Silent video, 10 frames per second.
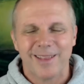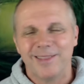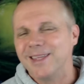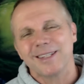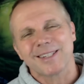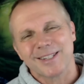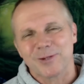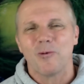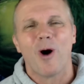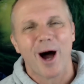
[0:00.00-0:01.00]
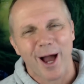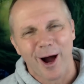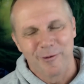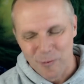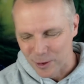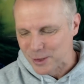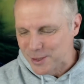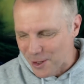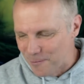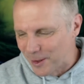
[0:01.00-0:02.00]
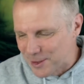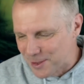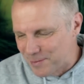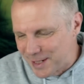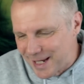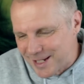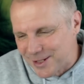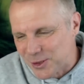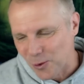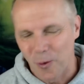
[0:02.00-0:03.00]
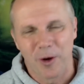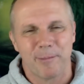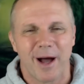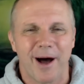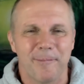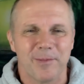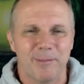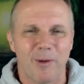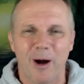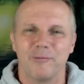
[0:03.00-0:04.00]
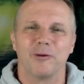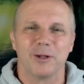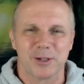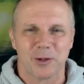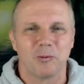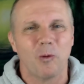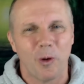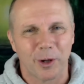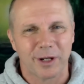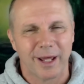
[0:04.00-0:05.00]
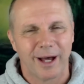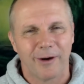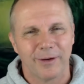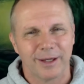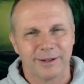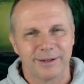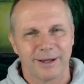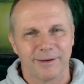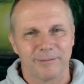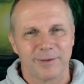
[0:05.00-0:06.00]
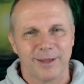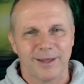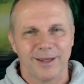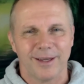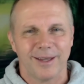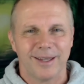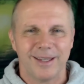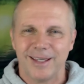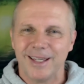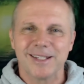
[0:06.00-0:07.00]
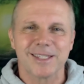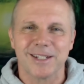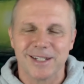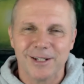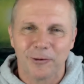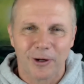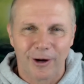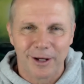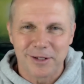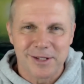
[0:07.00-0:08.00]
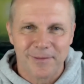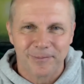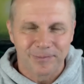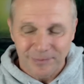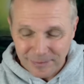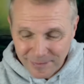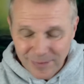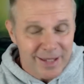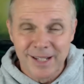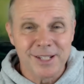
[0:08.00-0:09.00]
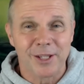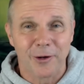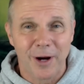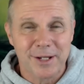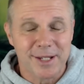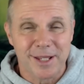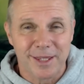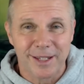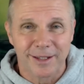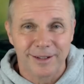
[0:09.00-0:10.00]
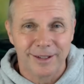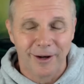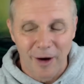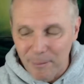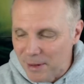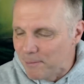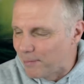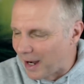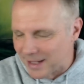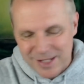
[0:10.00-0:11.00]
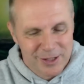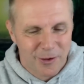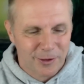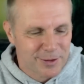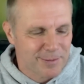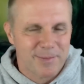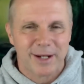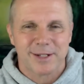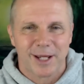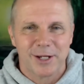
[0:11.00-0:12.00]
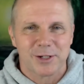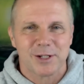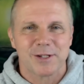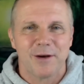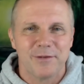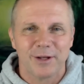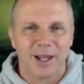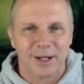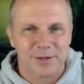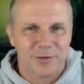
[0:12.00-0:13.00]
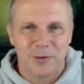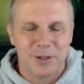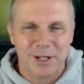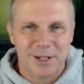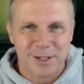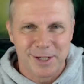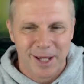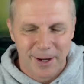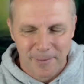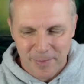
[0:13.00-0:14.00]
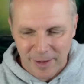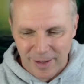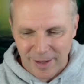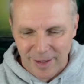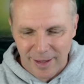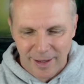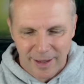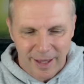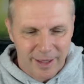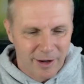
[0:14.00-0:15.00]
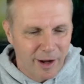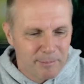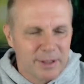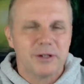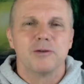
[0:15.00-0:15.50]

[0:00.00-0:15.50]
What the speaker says: this is why I've wanted so much to begin to talk about mindfulness at work now. And here's the deal, guys. Here's the crazy thing. You know, I've been passing on meditations over the last few years now. And I've been